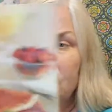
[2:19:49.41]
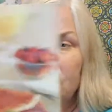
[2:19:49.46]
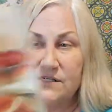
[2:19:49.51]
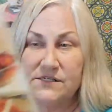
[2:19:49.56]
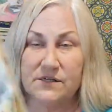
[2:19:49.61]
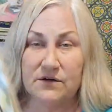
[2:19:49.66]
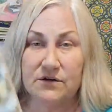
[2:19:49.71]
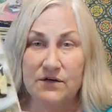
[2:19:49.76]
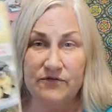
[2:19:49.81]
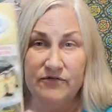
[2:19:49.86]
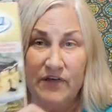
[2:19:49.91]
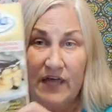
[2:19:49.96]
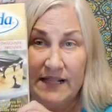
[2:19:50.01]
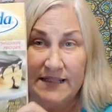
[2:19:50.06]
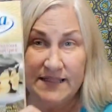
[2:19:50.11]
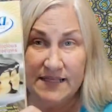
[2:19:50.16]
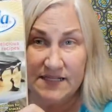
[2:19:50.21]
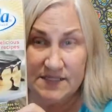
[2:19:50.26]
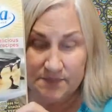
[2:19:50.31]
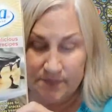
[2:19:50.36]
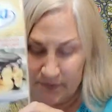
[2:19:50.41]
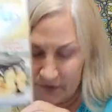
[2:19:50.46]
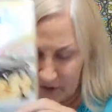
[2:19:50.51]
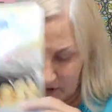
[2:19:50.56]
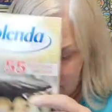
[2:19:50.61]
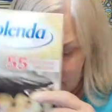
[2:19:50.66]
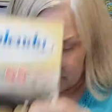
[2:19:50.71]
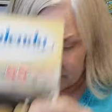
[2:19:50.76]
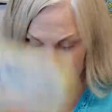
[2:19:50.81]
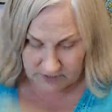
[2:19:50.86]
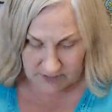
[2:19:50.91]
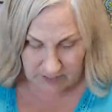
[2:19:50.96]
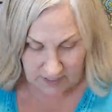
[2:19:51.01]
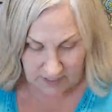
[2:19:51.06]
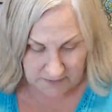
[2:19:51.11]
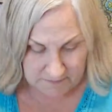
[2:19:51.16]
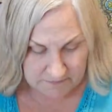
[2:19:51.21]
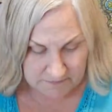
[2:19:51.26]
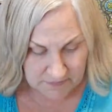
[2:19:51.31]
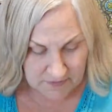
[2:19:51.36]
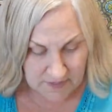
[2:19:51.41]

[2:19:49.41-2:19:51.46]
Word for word: So you've got this book, okay?